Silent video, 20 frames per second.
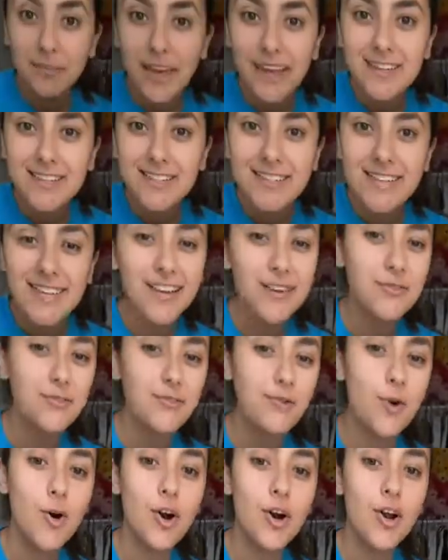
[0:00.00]
painting
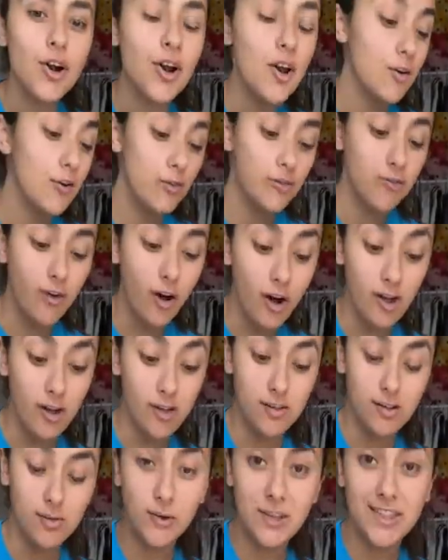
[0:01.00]
for
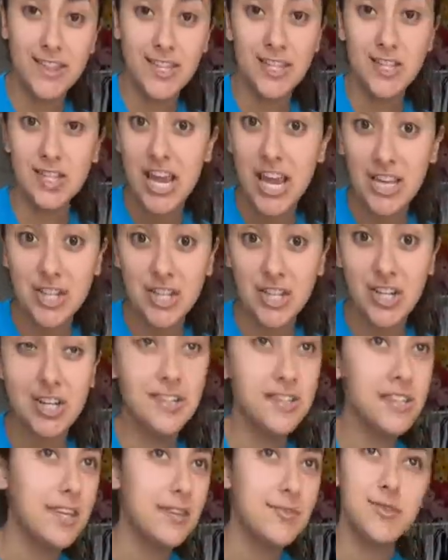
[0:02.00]
fall with the
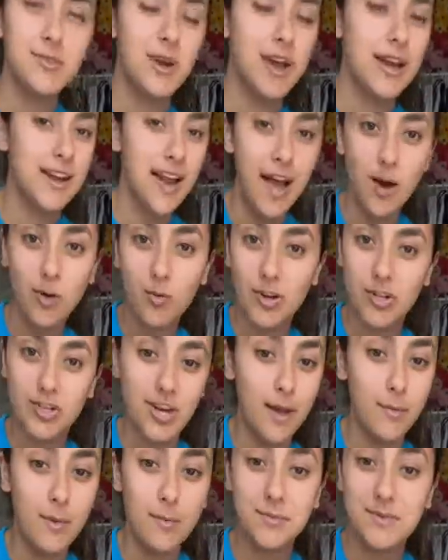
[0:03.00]
changing leaves right now, which
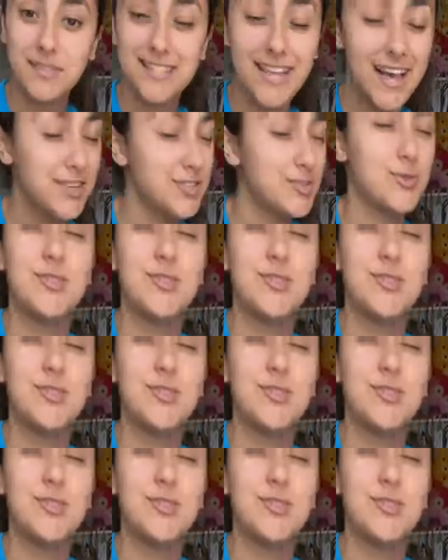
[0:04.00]
I'm obsessed